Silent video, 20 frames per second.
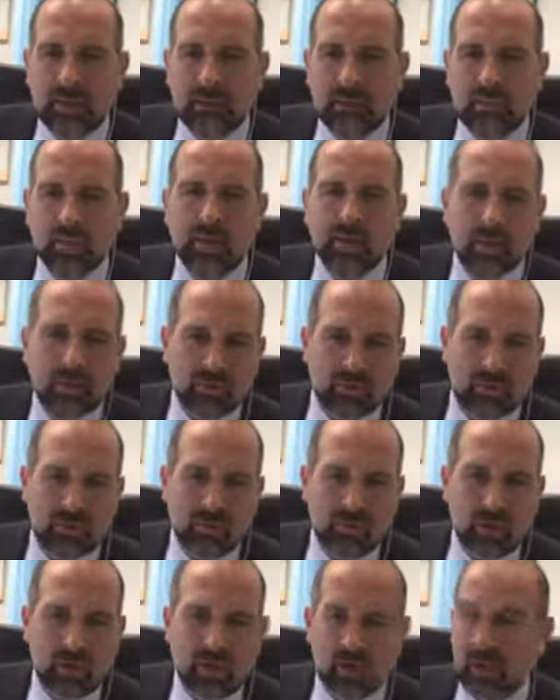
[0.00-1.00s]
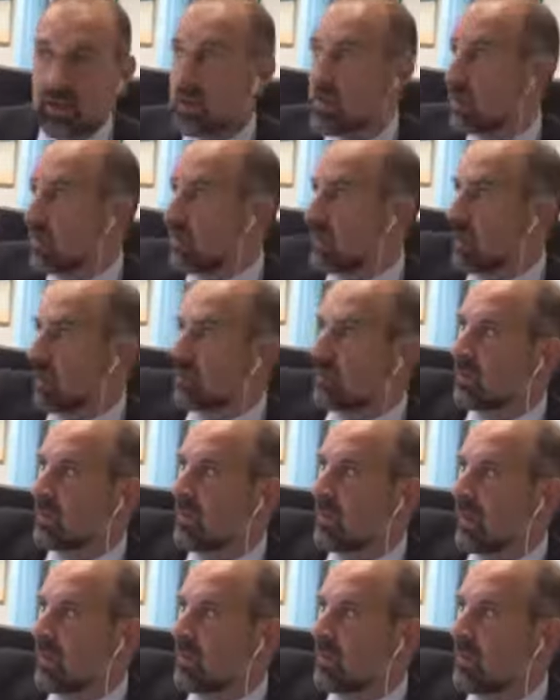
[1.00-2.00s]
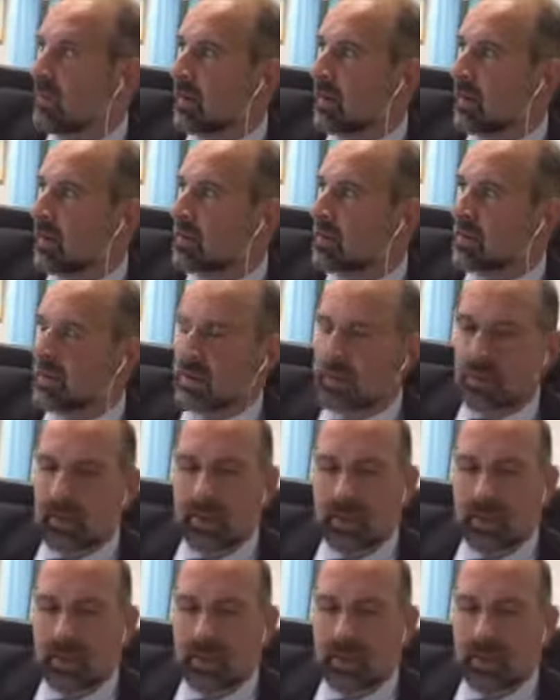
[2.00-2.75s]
We don't do eyes. We don't do labiaplasty.